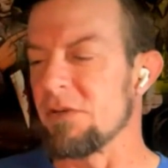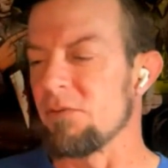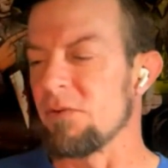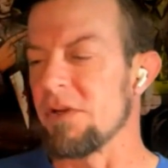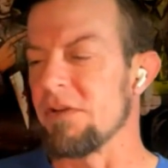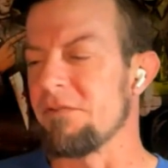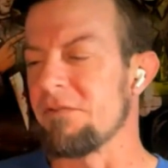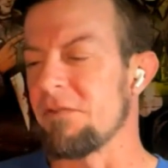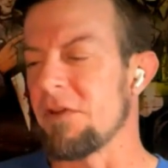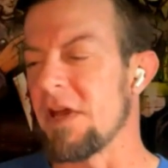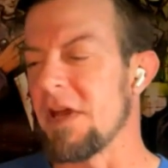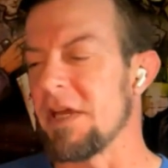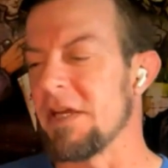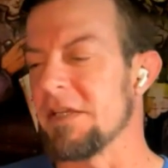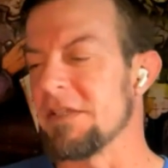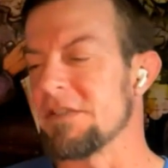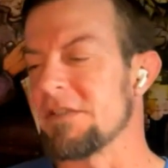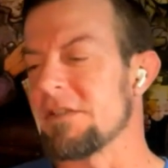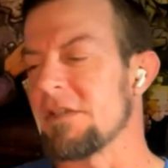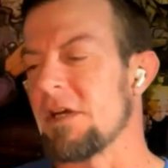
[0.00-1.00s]
degree
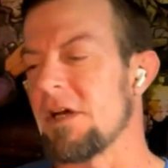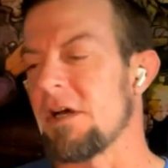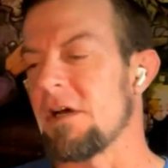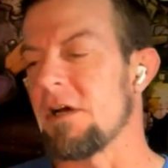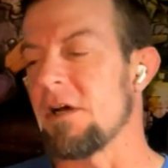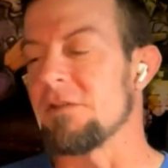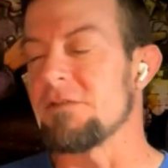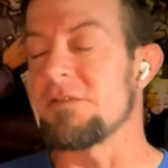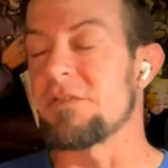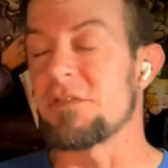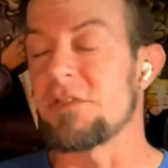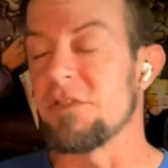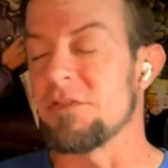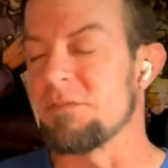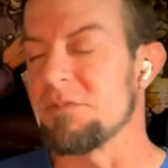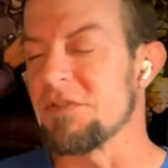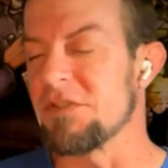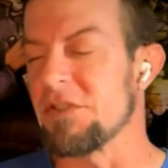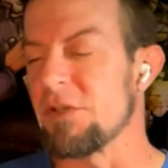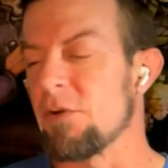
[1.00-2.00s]
phase, uh,
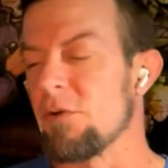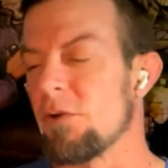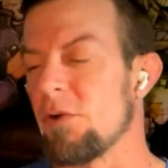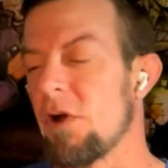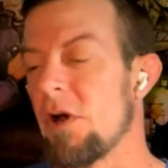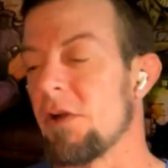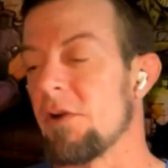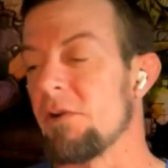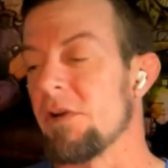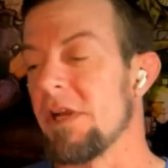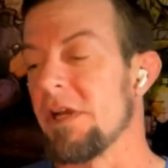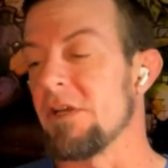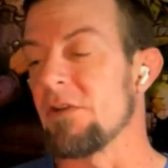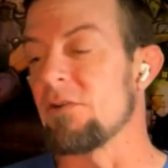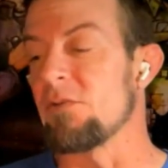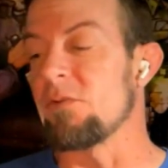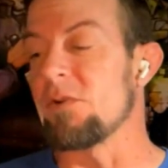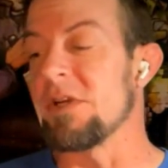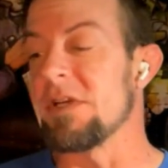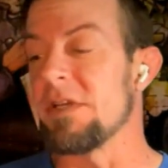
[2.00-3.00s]
excuse me, zero to 180
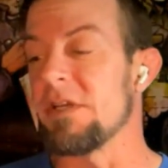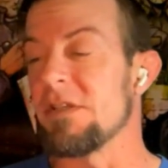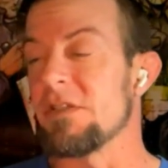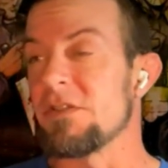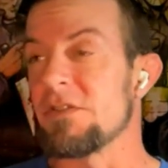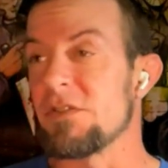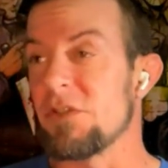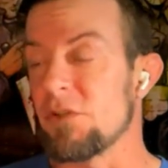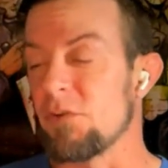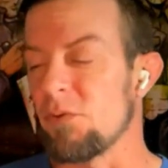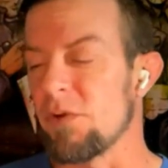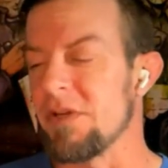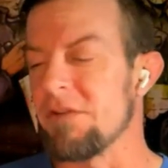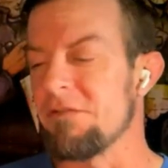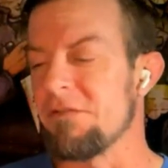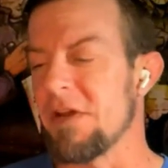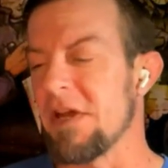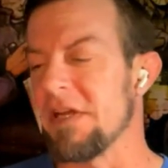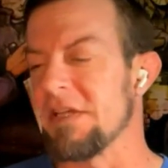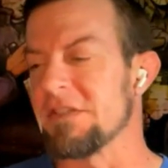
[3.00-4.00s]
degree degree
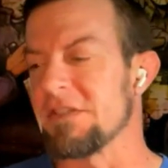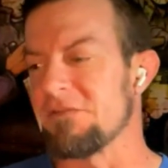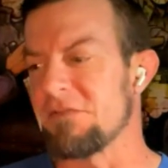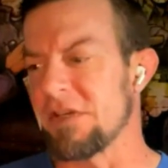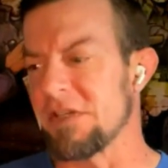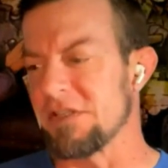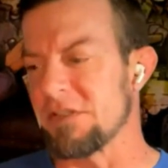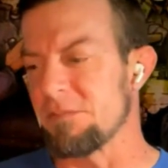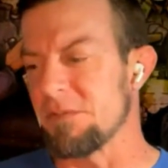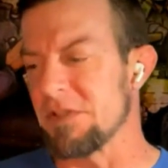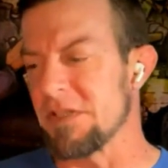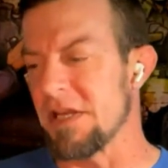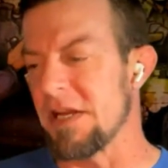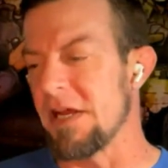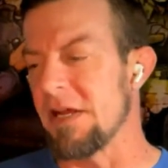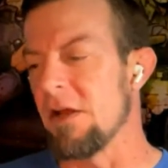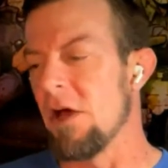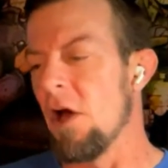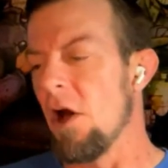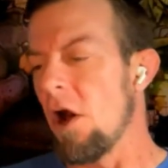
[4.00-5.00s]
phase, if I can spit that
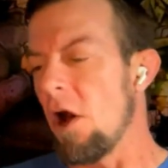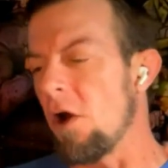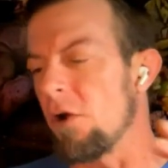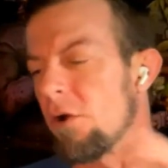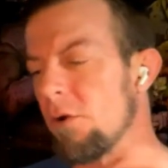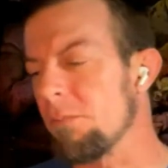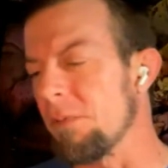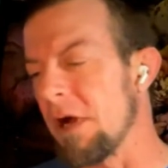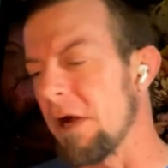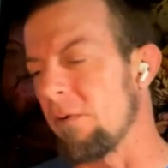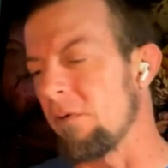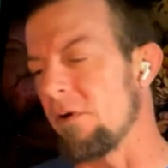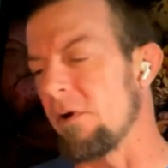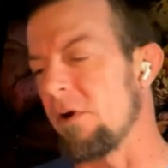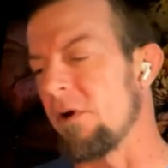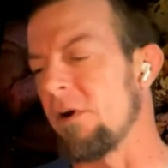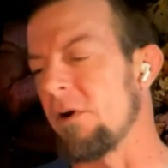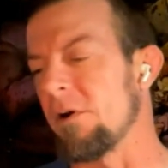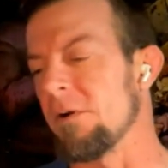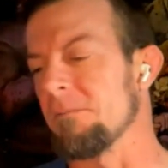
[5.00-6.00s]
out, auto power
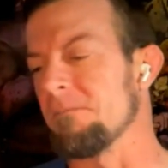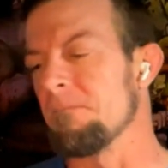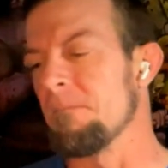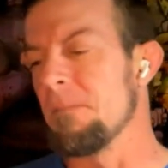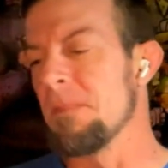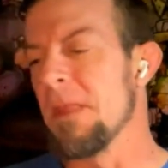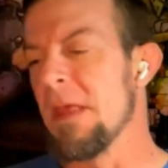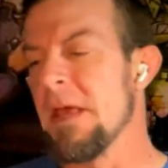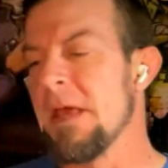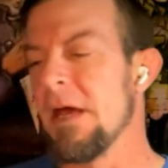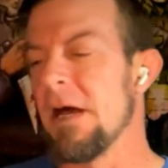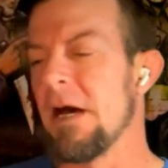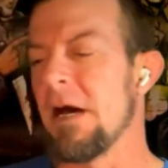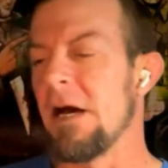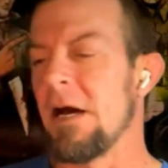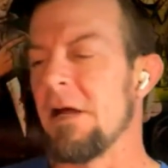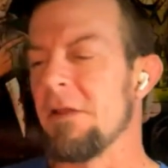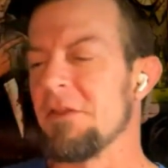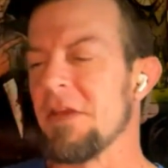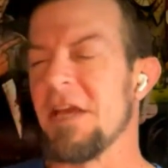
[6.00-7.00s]
on.
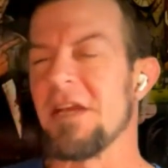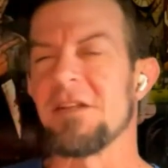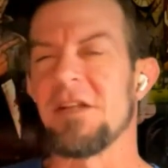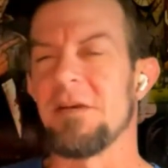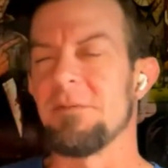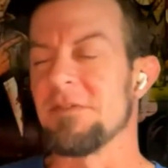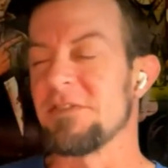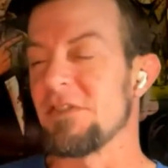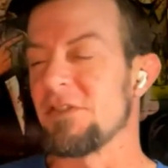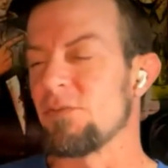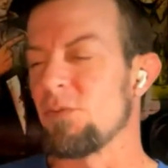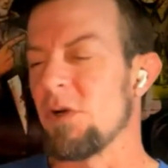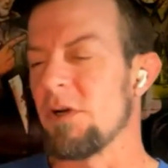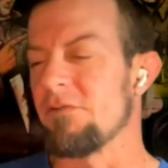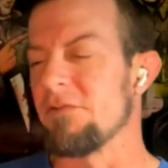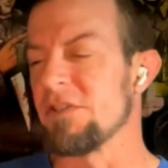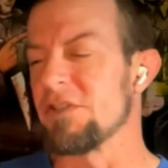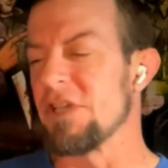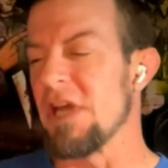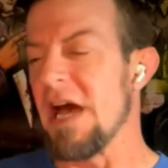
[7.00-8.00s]
Uh, they claim it's a
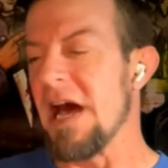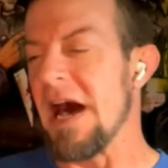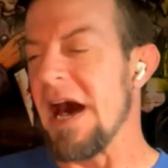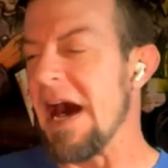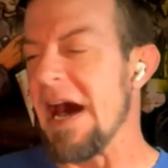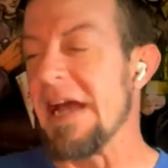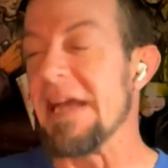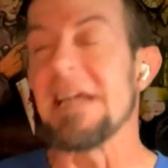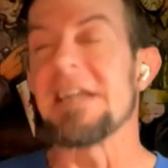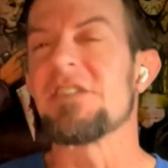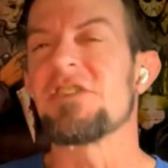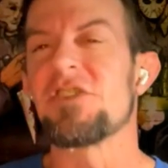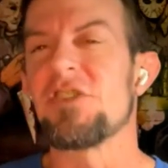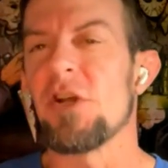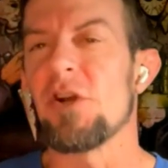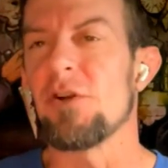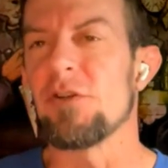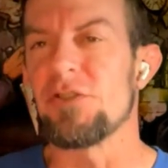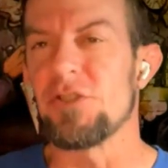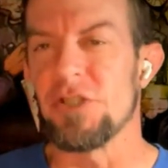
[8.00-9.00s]
12 inch high
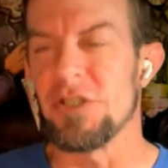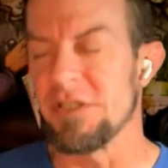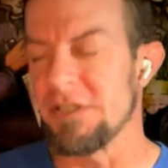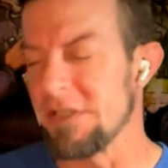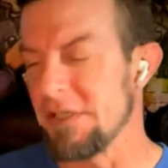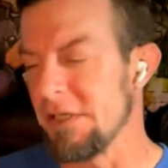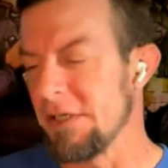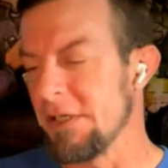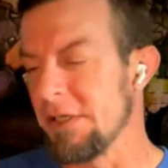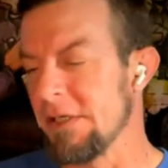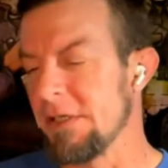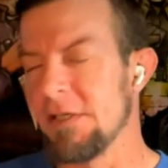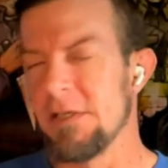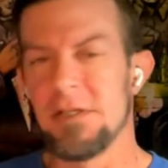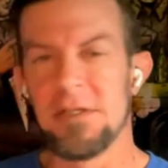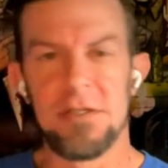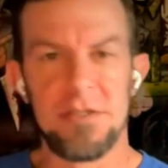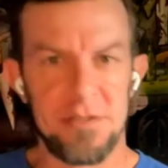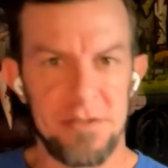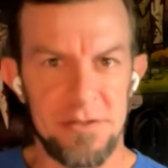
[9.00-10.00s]
excursion.
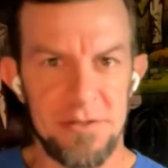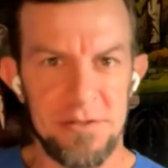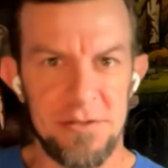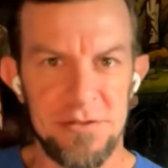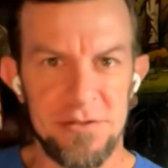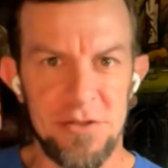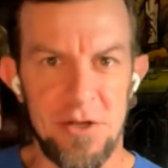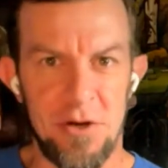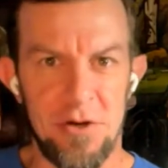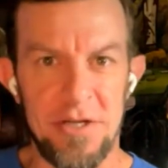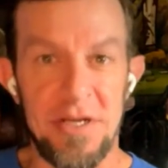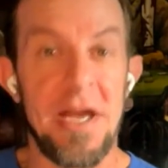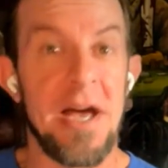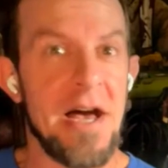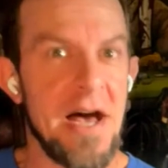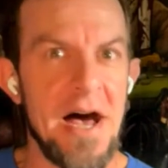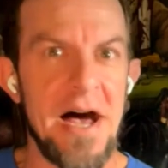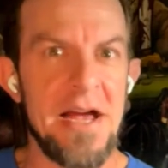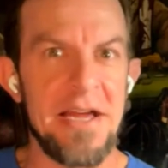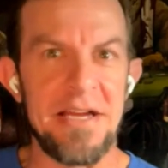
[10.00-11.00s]
Sorry,
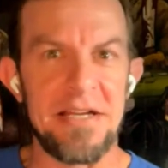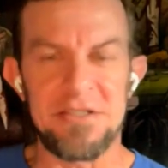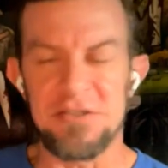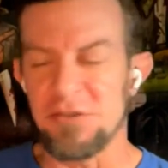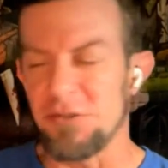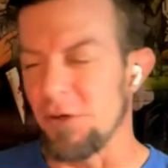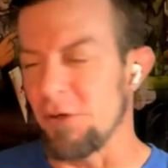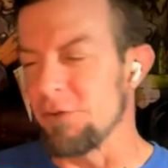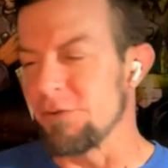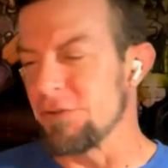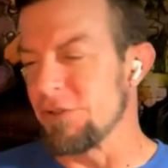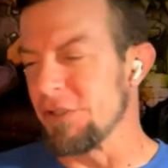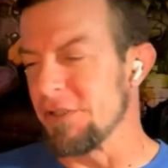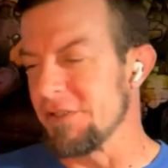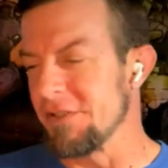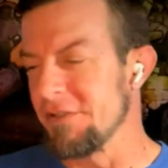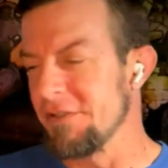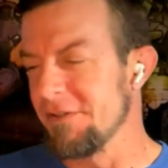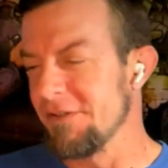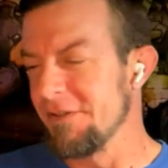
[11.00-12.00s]
high
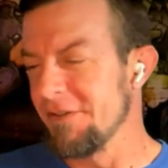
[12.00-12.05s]
excursion